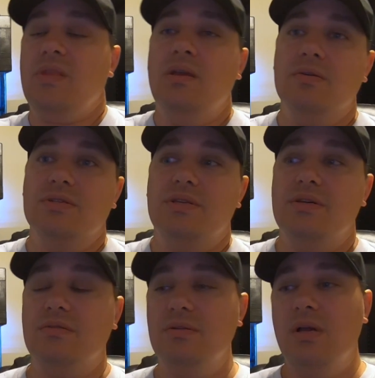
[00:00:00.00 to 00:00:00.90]
Here's the
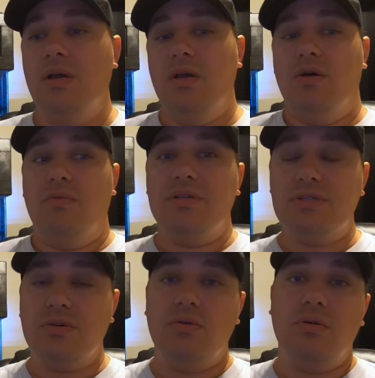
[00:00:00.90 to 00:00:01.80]
deal. We
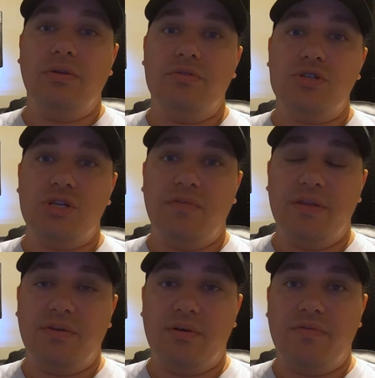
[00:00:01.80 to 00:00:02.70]
sold the
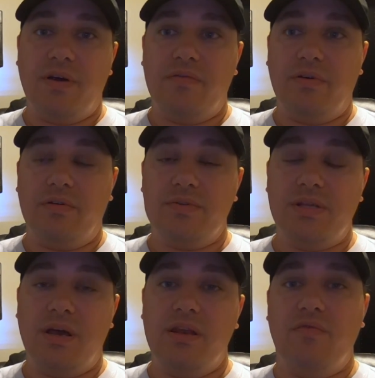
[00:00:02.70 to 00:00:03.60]
Chevy 3500. It was
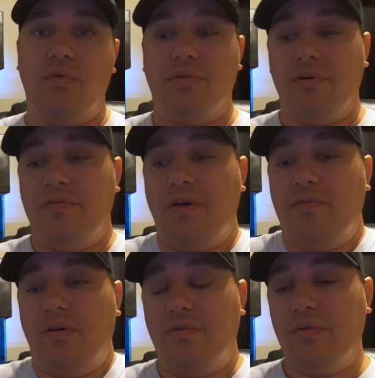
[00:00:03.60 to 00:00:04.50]
a 94
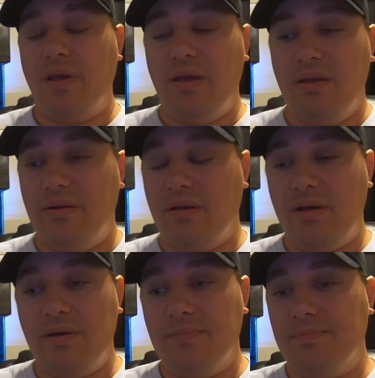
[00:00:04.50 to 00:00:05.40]
3500, and
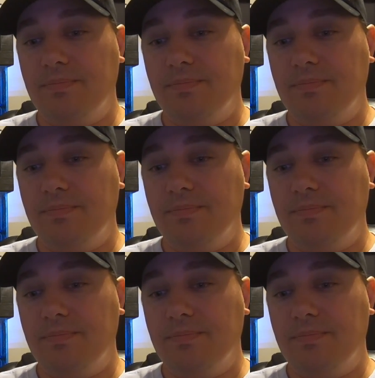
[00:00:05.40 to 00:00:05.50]
uh,